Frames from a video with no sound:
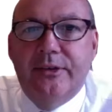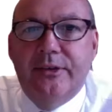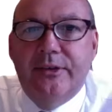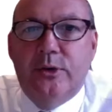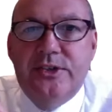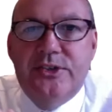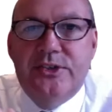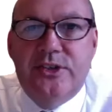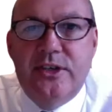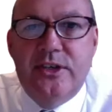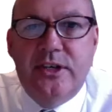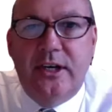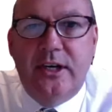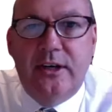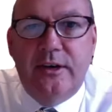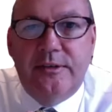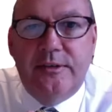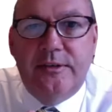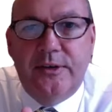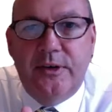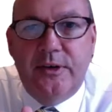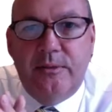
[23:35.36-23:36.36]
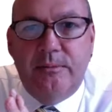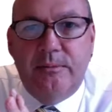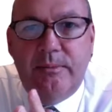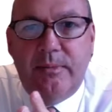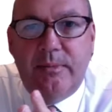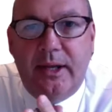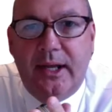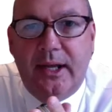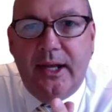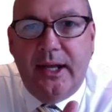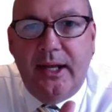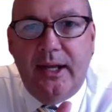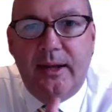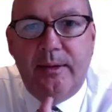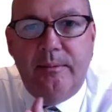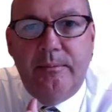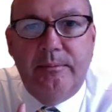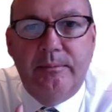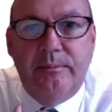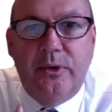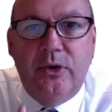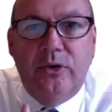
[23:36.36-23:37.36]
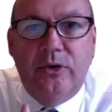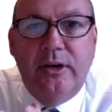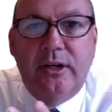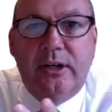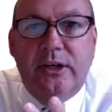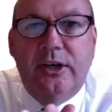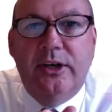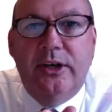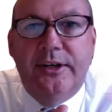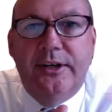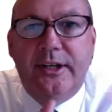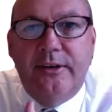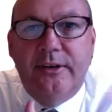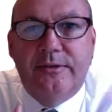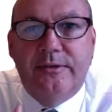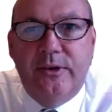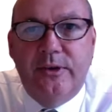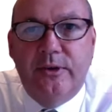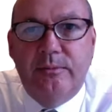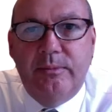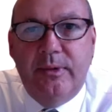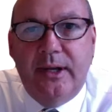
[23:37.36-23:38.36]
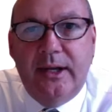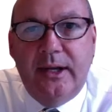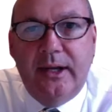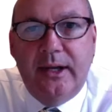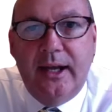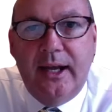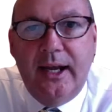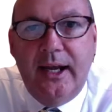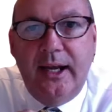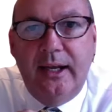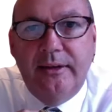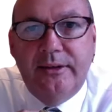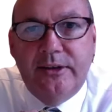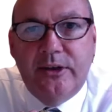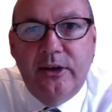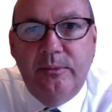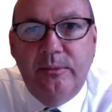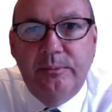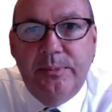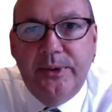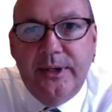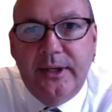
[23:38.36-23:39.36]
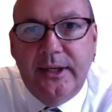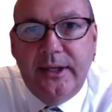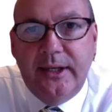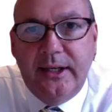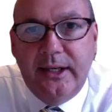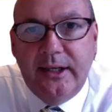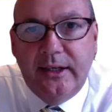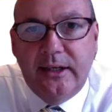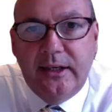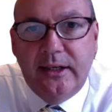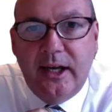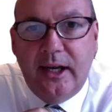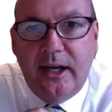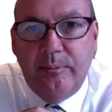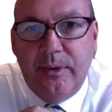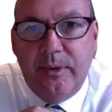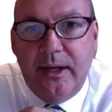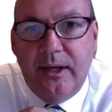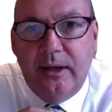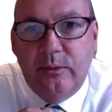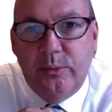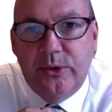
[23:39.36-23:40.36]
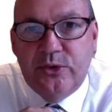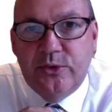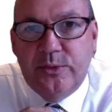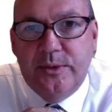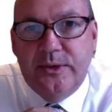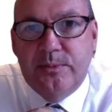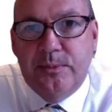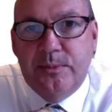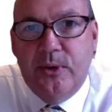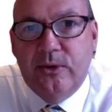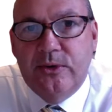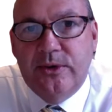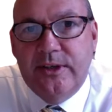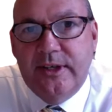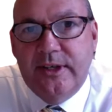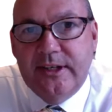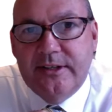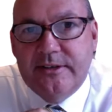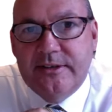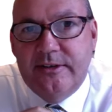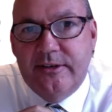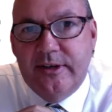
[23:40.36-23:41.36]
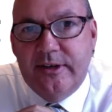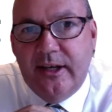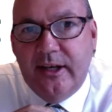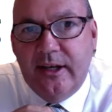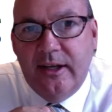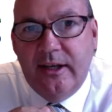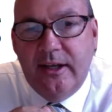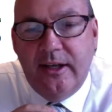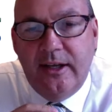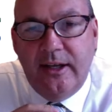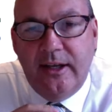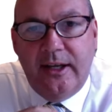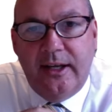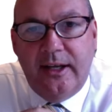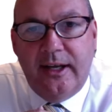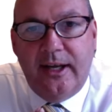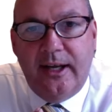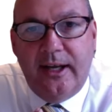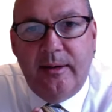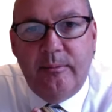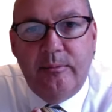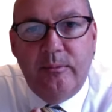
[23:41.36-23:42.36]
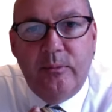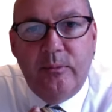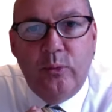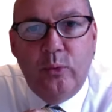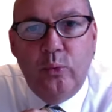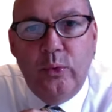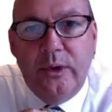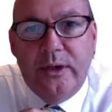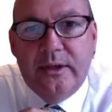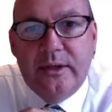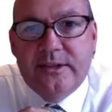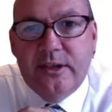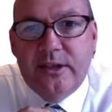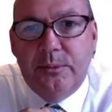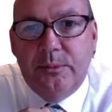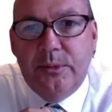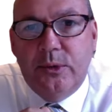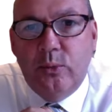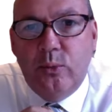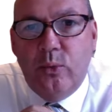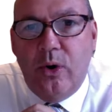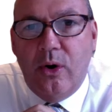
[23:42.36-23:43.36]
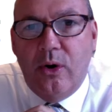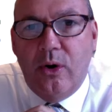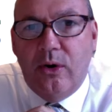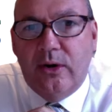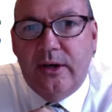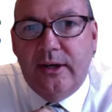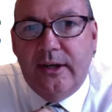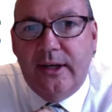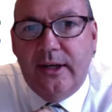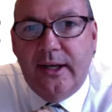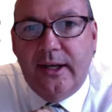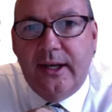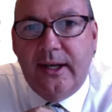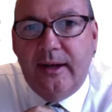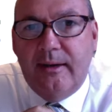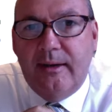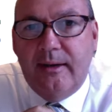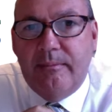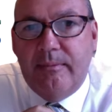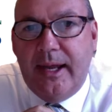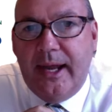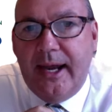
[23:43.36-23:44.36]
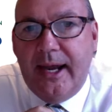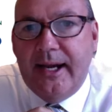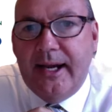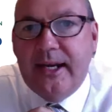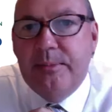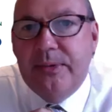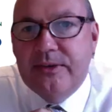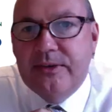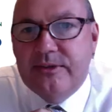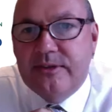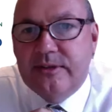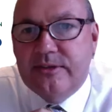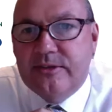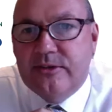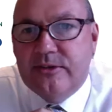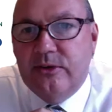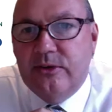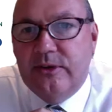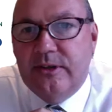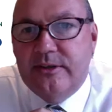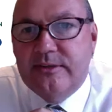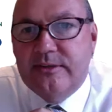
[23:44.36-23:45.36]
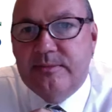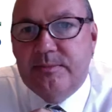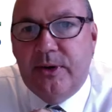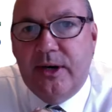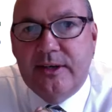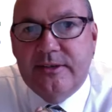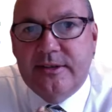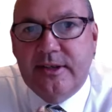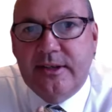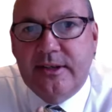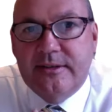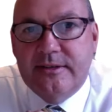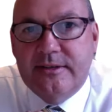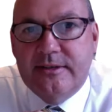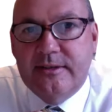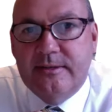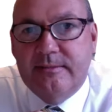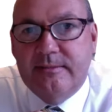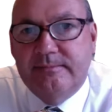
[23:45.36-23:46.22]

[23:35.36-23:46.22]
question here from Muriel Cuddy from a health company in Clonmel, which we spoke to yesterday. Will someone walk any business through this process?